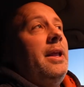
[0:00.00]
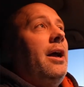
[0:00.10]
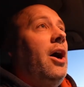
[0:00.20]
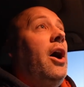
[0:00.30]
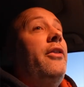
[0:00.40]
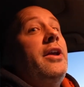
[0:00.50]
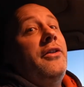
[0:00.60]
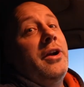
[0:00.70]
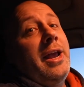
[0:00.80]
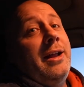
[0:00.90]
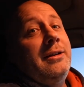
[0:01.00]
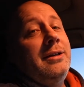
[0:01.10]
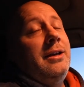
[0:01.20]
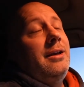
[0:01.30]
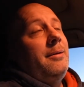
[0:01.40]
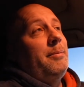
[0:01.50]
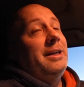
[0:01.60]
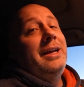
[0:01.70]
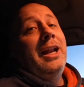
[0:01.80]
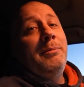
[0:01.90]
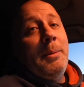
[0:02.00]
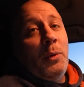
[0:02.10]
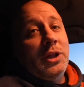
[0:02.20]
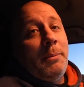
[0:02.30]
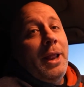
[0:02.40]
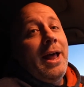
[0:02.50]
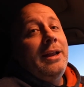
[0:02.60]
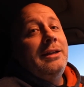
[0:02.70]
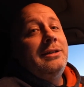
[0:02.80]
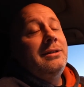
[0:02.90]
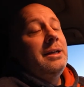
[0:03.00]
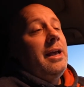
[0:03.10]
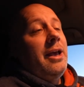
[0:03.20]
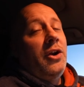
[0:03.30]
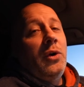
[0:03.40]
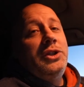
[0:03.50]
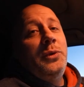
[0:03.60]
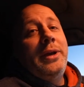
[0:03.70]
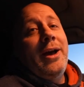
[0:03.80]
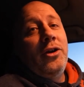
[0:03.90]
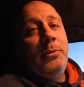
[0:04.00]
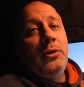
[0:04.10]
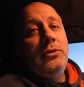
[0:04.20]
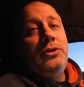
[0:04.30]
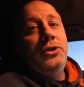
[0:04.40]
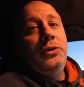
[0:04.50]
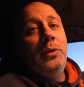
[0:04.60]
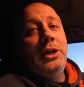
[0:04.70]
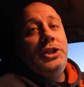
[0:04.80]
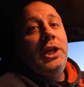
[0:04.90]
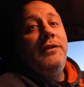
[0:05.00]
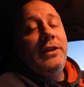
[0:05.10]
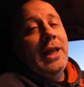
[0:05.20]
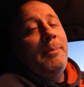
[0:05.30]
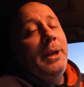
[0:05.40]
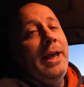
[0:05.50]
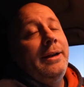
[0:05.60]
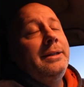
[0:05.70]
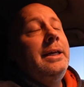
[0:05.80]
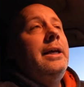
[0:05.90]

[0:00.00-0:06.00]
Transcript: Uh, on the other hand, by telling people what the plan is, it holds you accountable to achieving that plan.